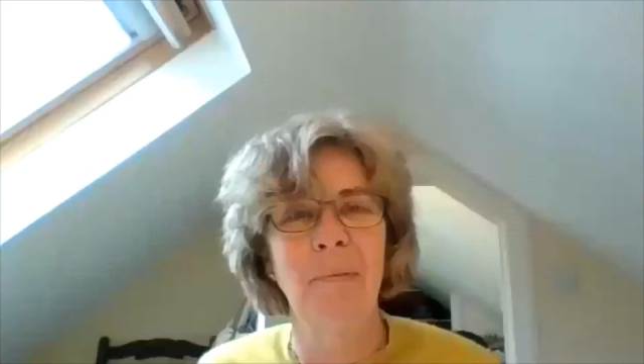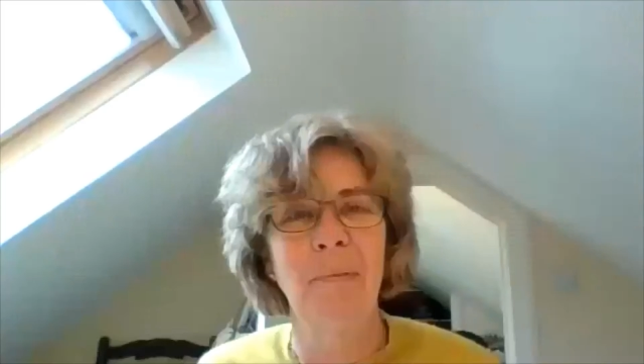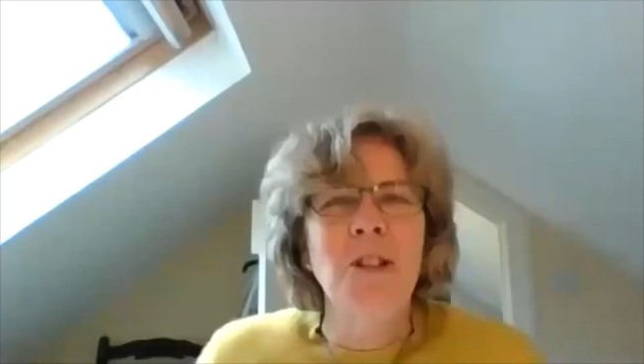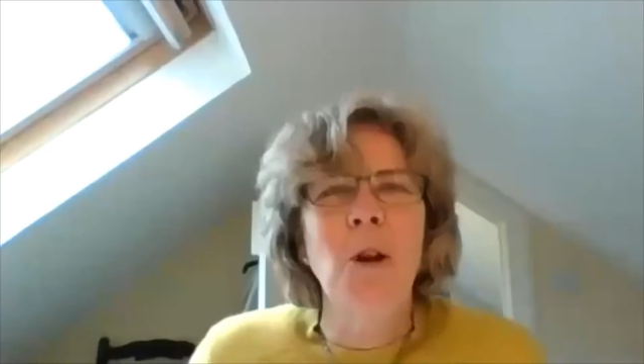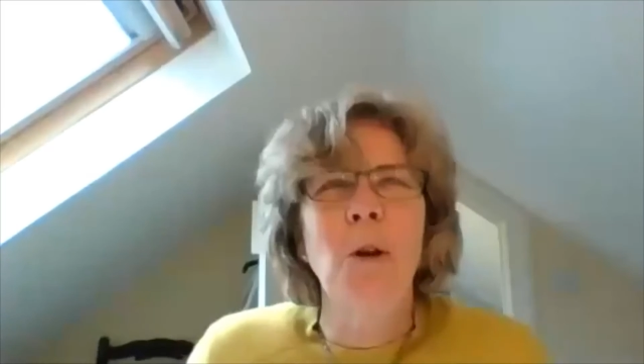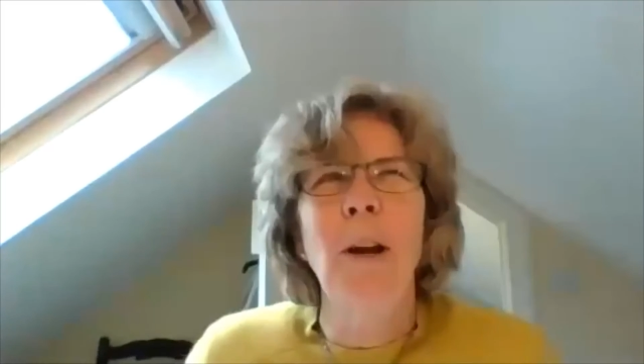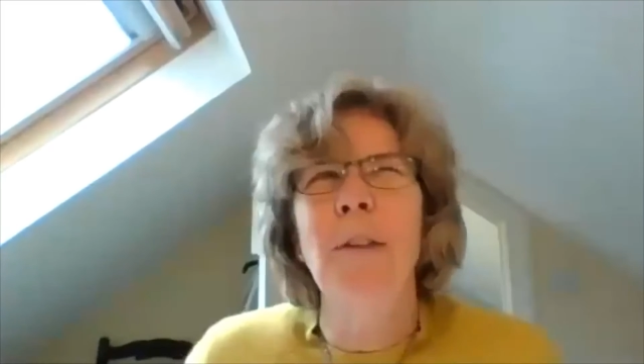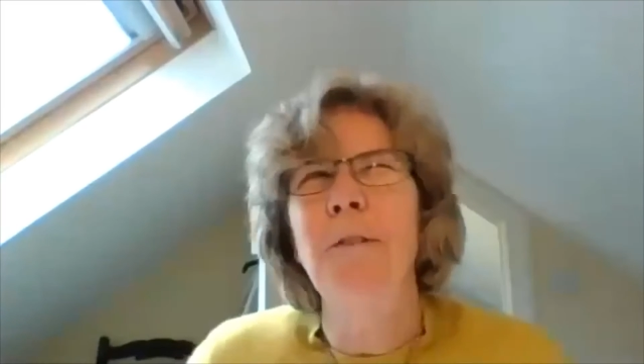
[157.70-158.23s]

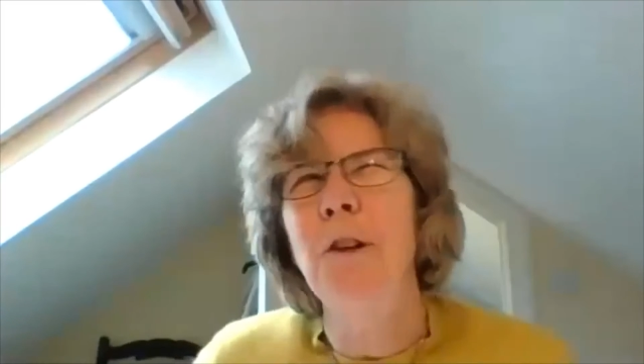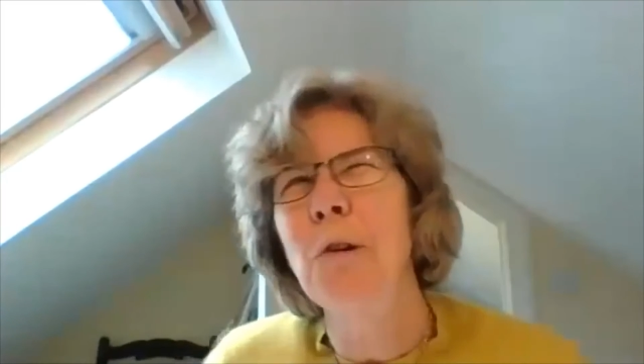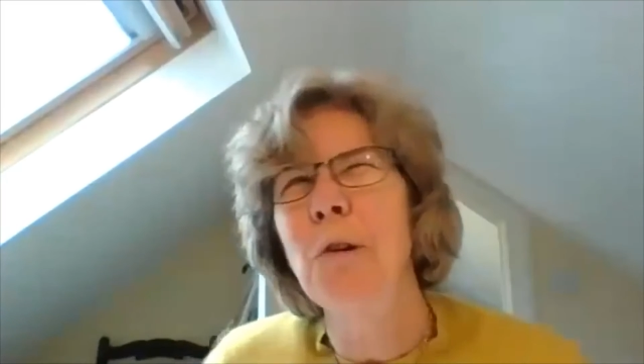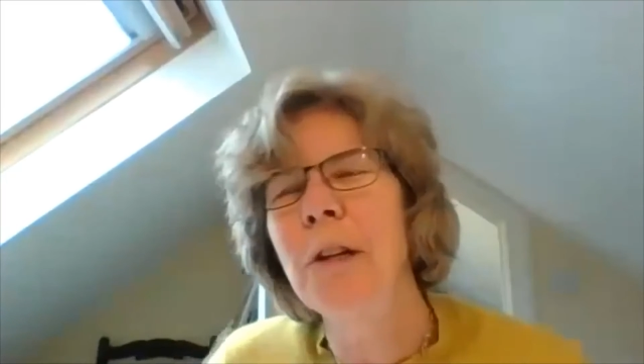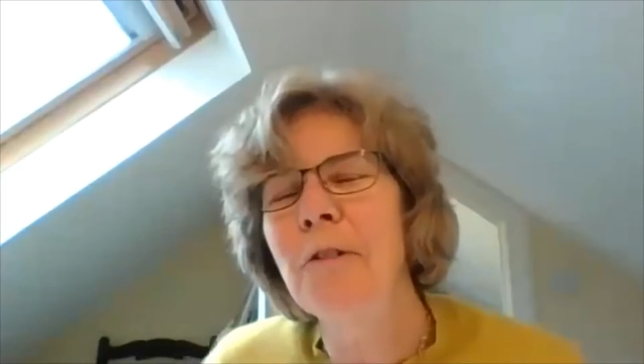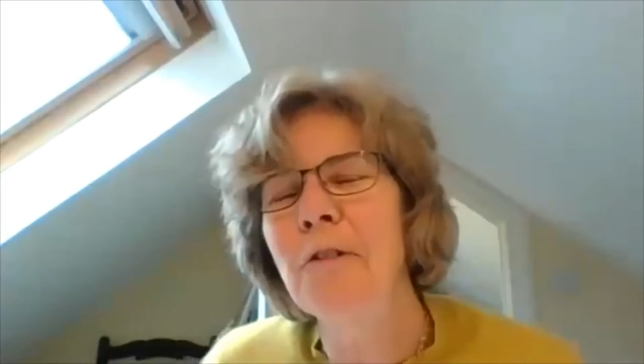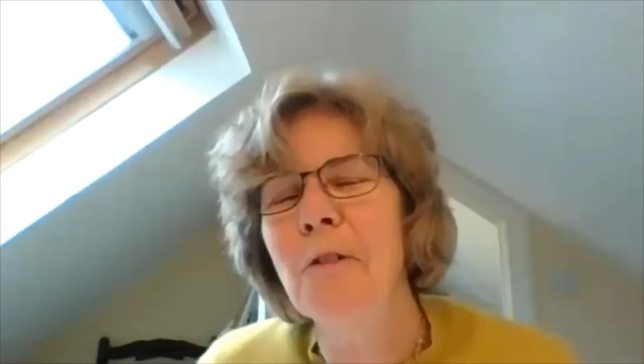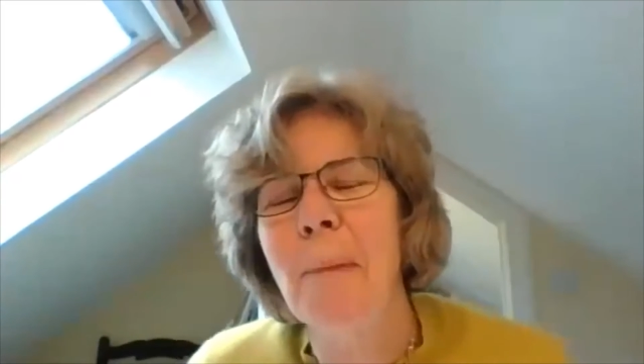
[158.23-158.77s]
So if you
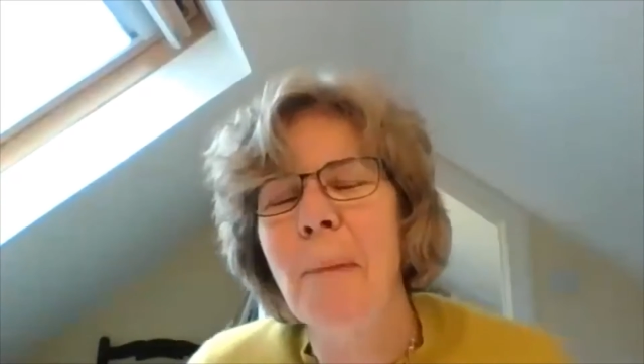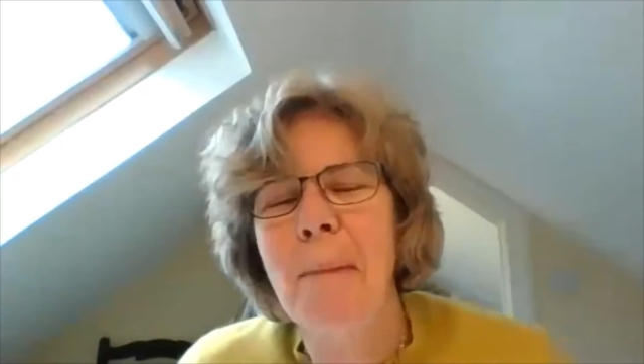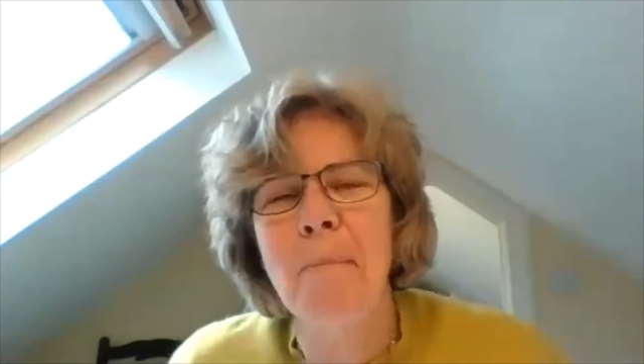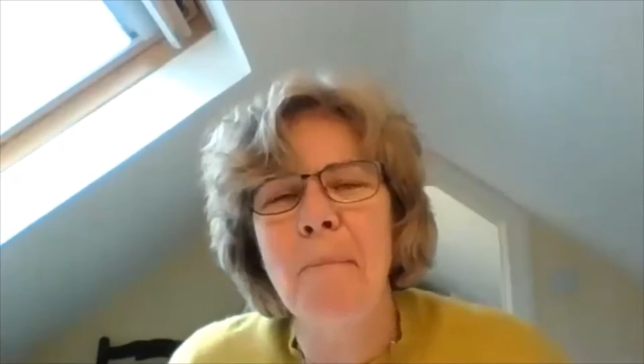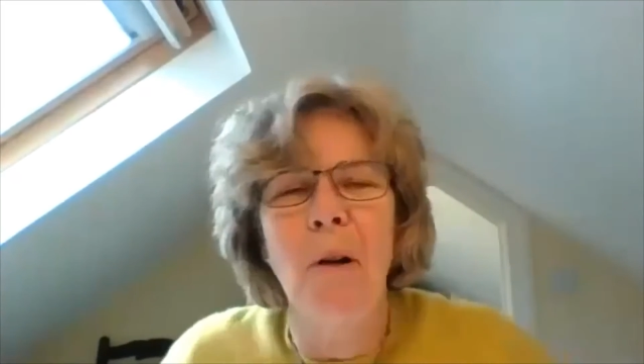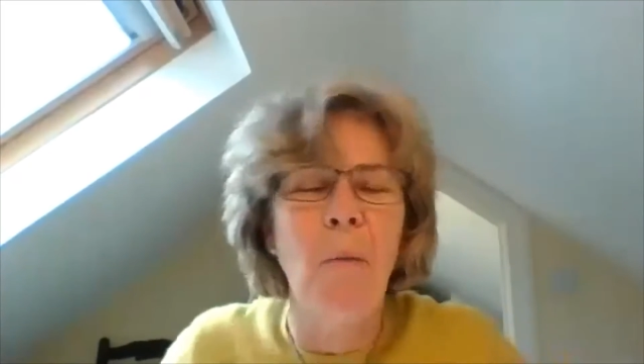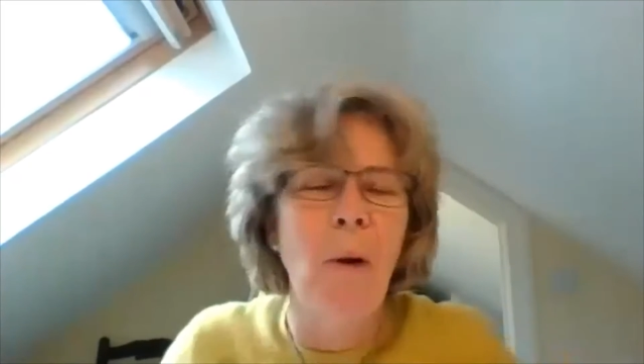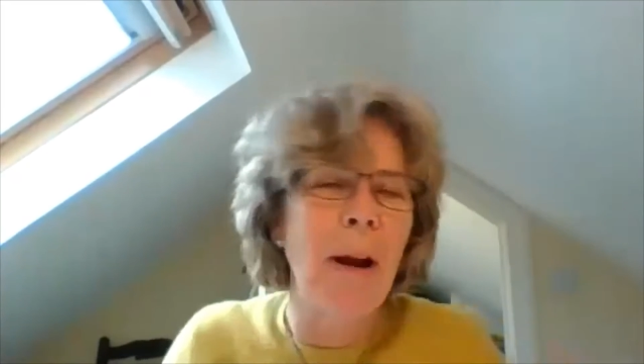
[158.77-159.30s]
can
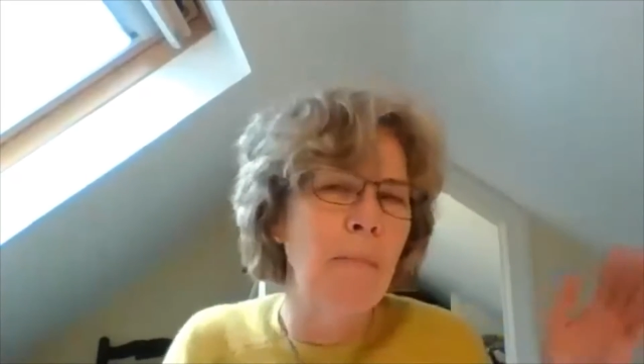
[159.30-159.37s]
remember way